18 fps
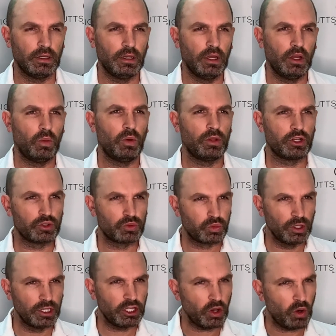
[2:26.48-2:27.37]
Well, there's
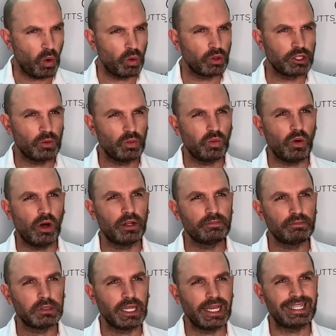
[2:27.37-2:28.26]
really only one
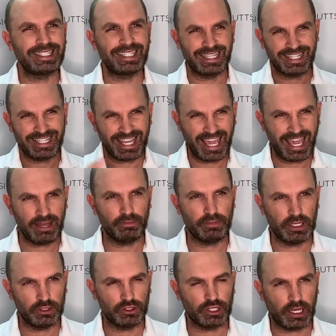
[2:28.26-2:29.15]
place it can't
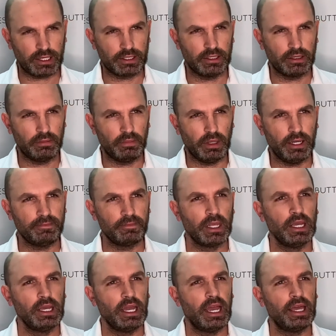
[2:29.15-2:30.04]
be injected in the butt,
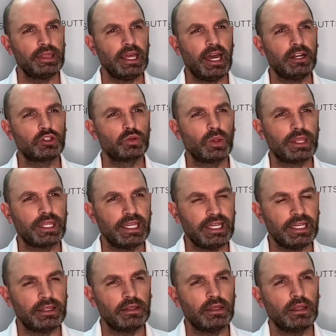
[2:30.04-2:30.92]
and that is
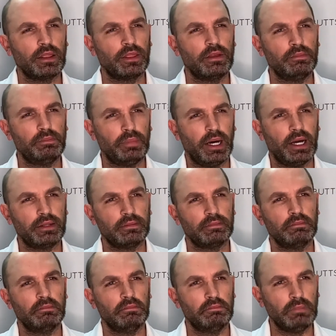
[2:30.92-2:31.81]
within the butt
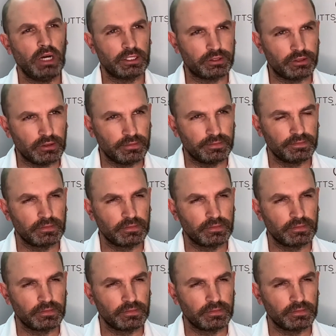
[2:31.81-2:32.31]
muscle.